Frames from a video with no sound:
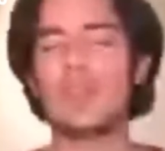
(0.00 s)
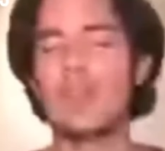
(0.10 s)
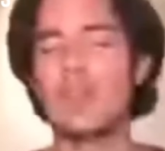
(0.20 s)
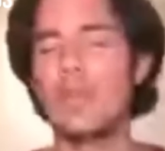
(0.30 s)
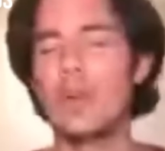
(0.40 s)

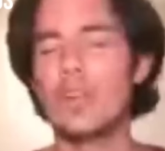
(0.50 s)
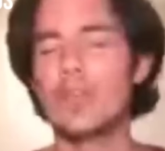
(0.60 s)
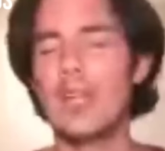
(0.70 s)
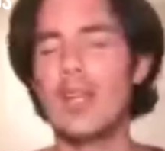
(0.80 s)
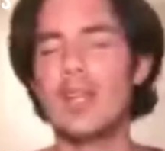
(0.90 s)
In one of
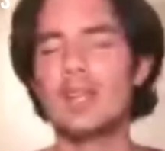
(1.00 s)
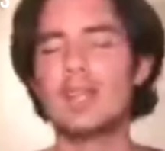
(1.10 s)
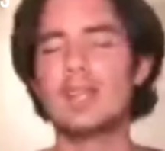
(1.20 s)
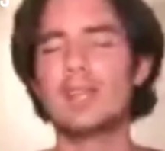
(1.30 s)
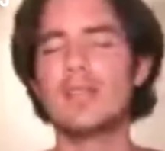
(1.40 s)
my
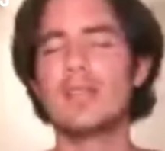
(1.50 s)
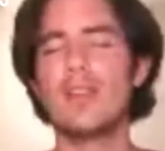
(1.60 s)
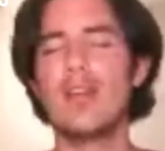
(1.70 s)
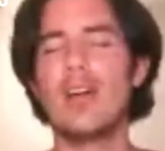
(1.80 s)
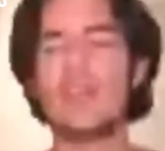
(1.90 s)
hands,
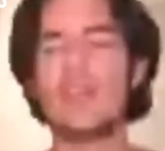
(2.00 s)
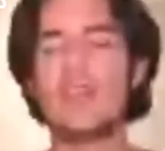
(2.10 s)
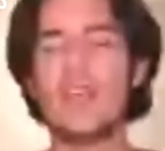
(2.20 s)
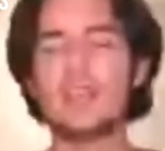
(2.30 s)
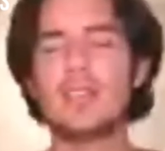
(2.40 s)
I
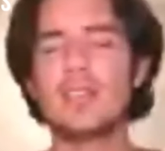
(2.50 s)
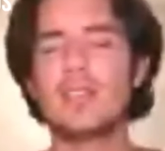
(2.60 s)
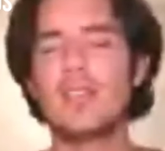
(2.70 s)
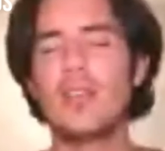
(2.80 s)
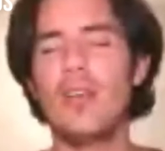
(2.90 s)
find
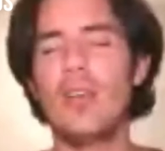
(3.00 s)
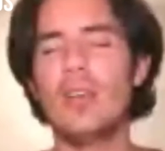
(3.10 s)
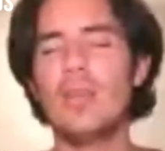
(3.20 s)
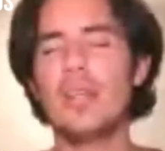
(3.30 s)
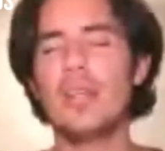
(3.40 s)

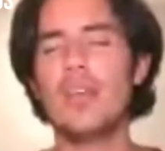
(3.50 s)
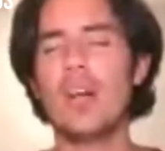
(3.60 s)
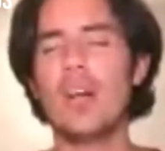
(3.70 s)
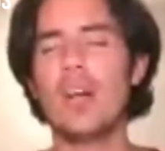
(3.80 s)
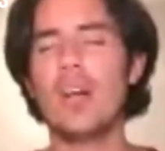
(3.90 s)
all my
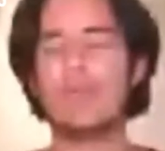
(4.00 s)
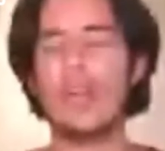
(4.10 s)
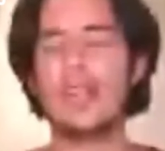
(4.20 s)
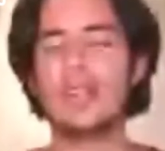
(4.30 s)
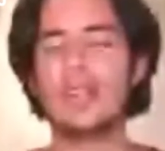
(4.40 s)
creative
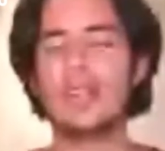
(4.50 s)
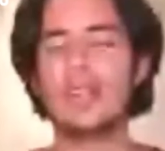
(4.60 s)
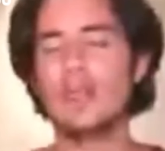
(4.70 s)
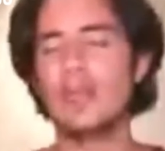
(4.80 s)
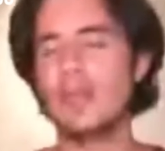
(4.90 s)
breath
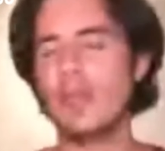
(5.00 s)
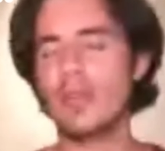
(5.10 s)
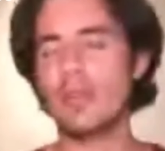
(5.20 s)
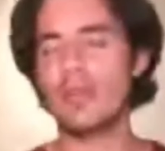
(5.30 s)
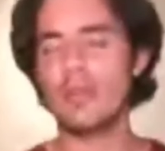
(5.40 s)

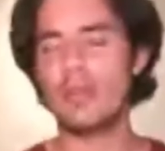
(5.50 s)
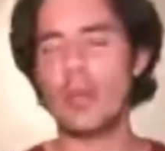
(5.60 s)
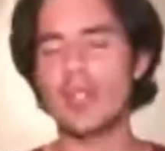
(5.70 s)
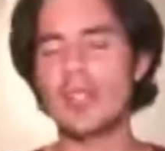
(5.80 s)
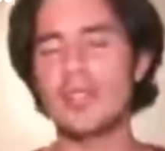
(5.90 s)

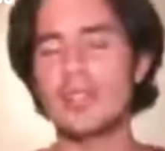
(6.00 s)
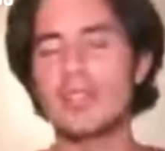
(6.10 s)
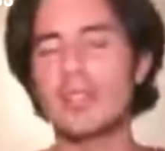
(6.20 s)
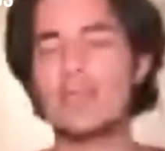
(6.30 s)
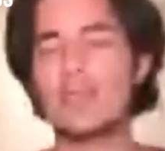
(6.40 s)
process,